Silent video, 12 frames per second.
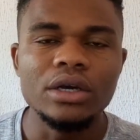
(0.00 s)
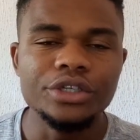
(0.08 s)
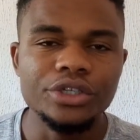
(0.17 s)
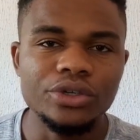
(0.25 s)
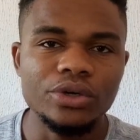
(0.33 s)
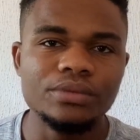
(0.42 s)

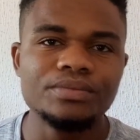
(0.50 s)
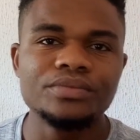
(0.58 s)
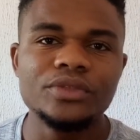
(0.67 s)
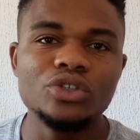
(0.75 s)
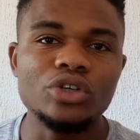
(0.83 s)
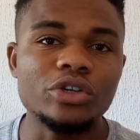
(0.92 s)

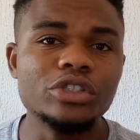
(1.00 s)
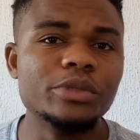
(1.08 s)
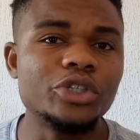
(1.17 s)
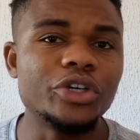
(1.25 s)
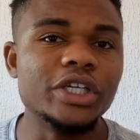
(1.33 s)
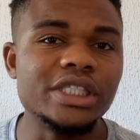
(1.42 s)
You're going to be
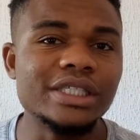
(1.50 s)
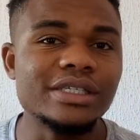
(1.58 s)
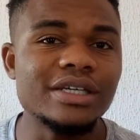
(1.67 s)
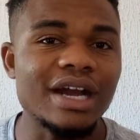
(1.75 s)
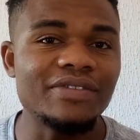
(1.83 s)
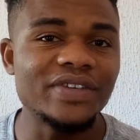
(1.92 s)
creating
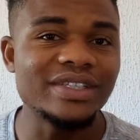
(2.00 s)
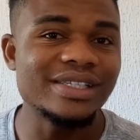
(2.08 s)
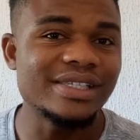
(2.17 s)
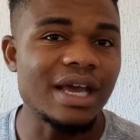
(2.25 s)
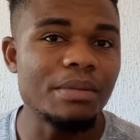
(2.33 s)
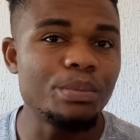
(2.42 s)
graphic
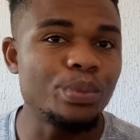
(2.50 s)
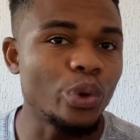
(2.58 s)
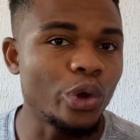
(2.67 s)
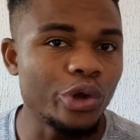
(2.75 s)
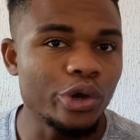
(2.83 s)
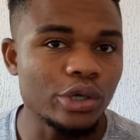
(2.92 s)
design
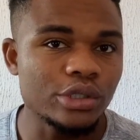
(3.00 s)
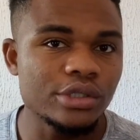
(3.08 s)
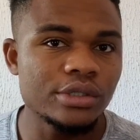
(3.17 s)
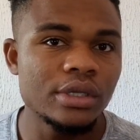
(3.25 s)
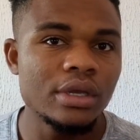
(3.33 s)
products